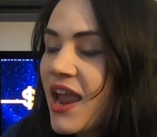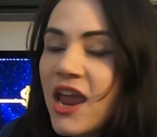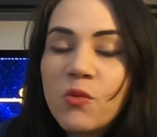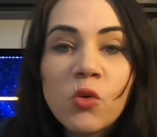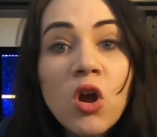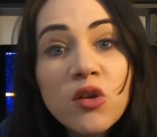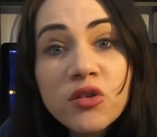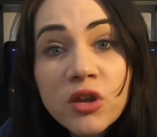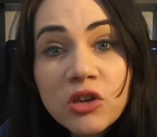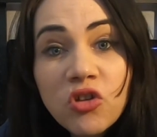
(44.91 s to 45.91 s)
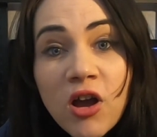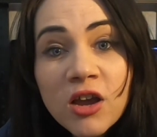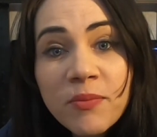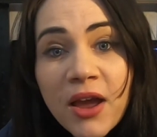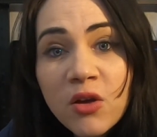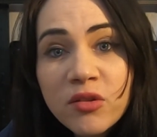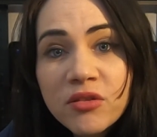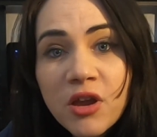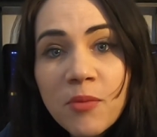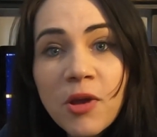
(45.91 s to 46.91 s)
And we're also going to talk about
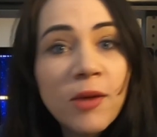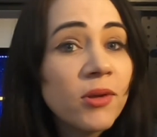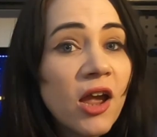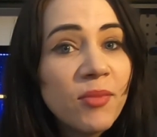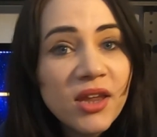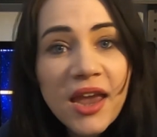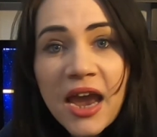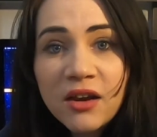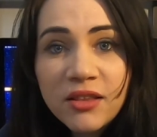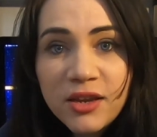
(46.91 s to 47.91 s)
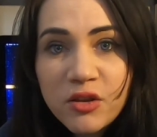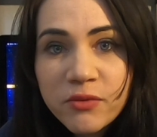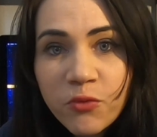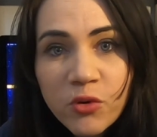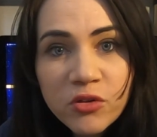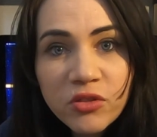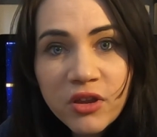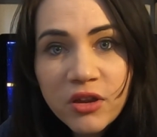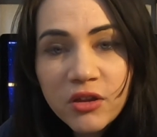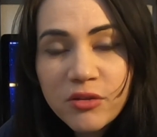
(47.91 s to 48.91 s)
some upcoming catalysts for
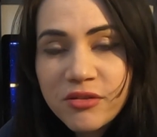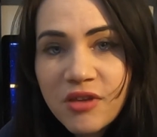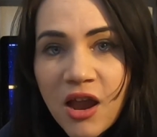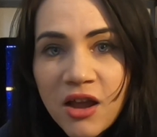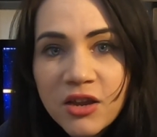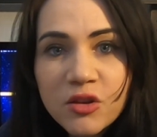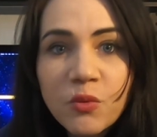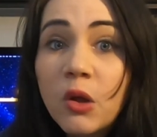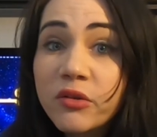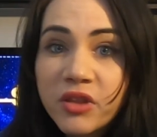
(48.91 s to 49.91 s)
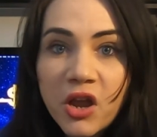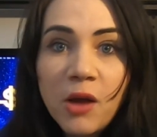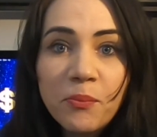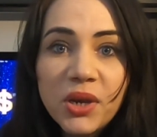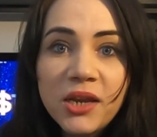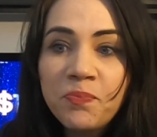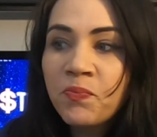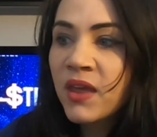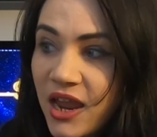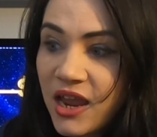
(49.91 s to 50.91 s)
the stock as well as the company,
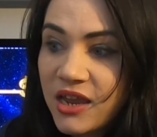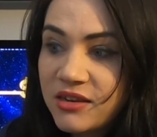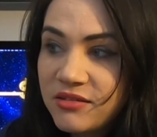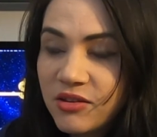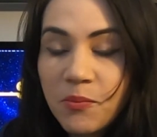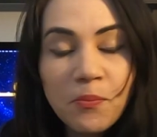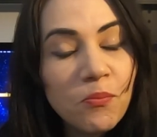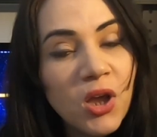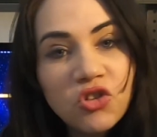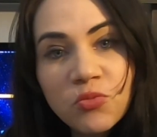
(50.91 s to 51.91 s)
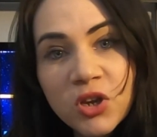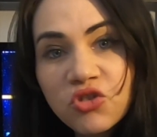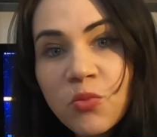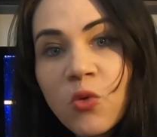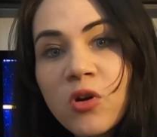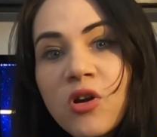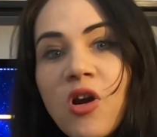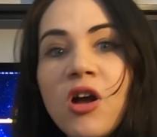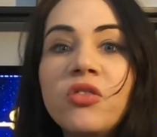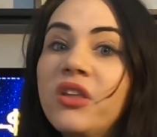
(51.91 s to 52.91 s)
and much much more
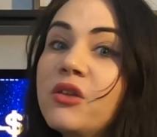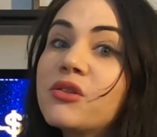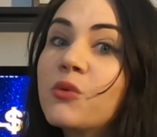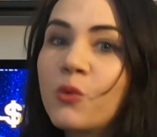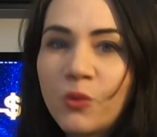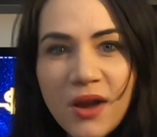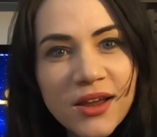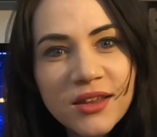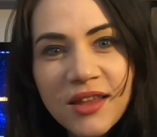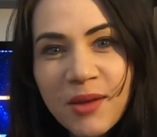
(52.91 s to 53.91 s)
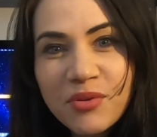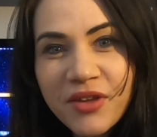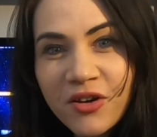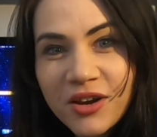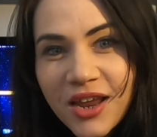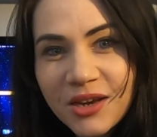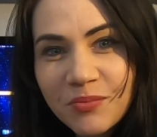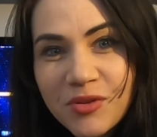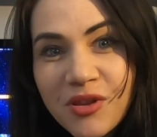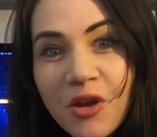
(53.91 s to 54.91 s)
on this Rocket Lab Saturday.
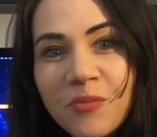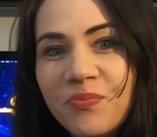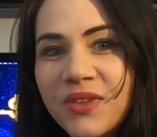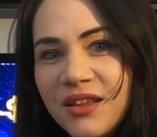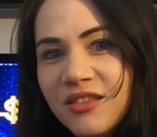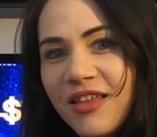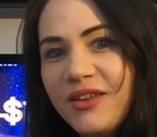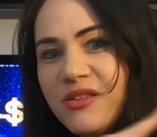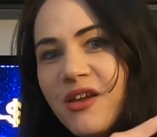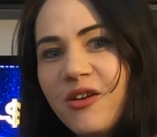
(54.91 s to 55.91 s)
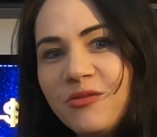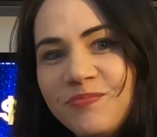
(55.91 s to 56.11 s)
So let's go.